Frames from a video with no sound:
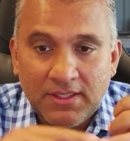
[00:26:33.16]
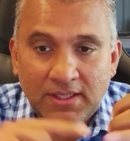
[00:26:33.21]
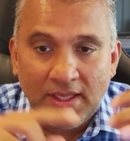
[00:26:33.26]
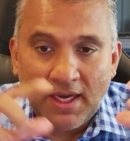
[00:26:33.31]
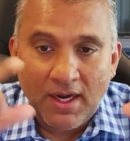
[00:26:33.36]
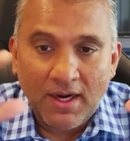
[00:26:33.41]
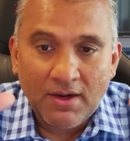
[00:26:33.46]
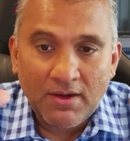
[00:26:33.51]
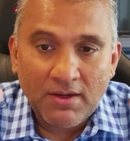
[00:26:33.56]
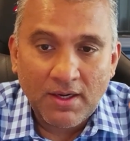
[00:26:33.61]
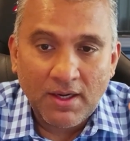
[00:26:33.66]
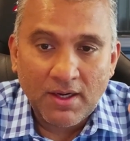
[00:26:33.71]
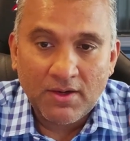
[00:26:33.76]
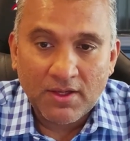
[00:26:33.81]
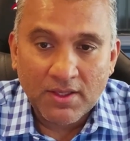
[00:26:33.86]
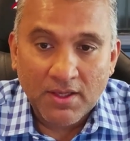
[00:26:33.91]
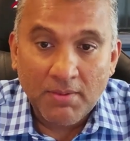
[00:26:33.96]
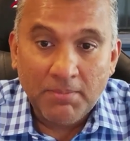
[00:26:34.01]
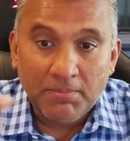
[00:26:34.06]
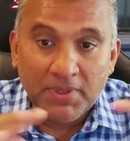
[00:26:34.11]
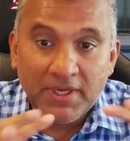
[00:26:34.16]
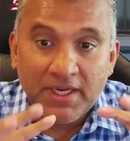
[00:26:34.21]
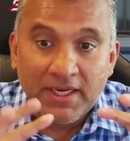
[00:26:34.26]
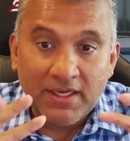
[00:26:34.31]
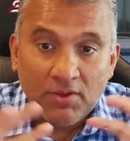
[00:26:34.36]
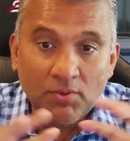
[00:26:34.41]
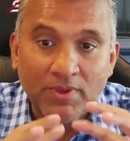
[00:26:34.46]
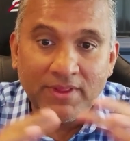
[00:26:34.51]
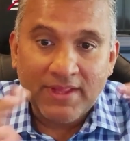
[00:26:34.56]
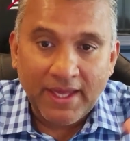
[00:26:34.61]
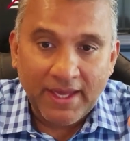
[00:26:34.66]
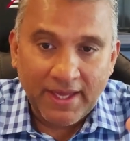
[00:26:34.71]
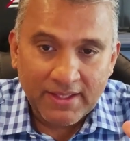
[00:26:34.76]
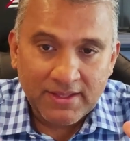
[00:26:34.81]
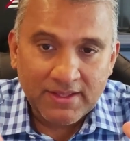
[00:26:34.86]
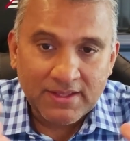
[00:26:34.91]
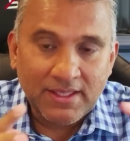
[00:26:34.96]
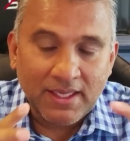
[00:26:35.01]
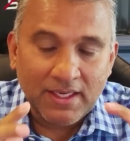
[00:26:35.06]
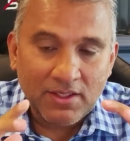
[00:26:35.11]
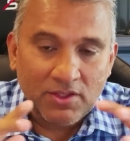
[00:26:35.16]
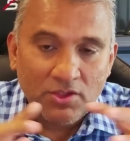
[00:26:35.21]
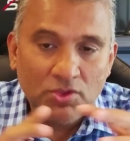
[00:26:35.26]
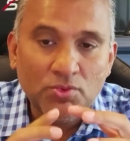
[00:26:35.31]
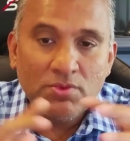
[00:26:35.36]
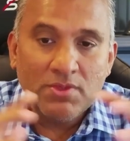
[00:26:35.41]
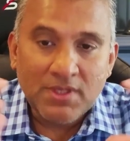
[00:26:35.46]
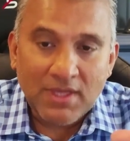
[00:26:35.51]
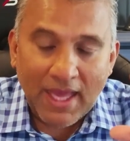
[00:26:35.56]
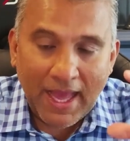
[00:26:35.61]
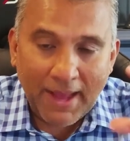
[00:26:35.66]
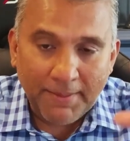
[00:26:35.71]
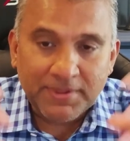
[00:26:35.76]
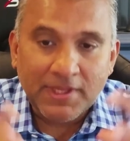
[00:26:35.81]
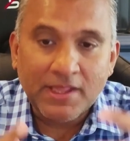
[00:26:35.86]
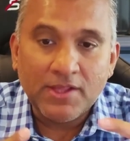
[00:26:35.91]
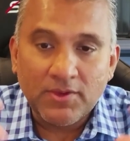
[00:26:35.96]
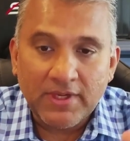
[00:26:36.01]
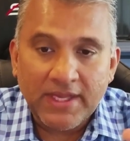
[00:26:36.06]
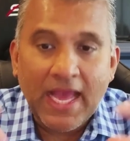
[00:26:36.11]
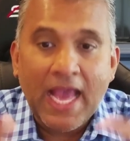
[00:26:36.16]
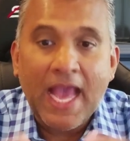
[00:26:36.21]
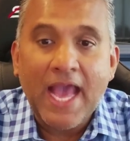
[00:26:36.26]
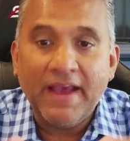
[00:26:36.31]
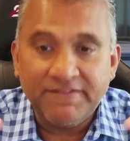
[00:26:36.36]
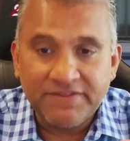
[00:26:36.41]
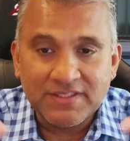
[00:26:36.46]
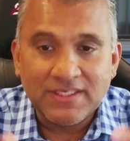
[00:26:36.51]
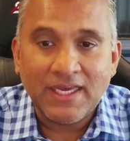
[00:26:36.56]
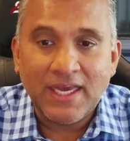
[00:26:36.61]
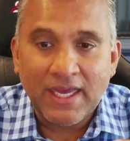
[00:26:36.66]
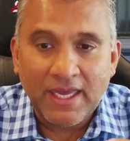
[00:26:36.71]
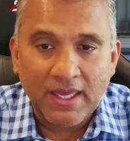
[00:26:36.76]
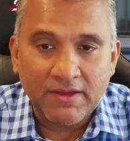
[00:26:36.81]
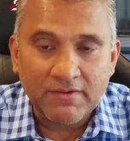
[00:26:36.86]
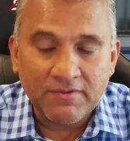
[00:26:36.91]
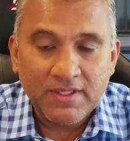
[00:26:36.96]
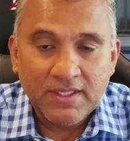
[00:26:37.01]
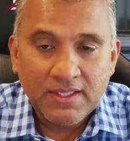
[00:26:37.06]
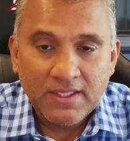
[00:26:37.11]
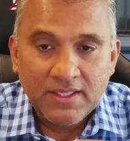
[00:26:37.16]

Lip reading: are accompanying with that you absolutely have to have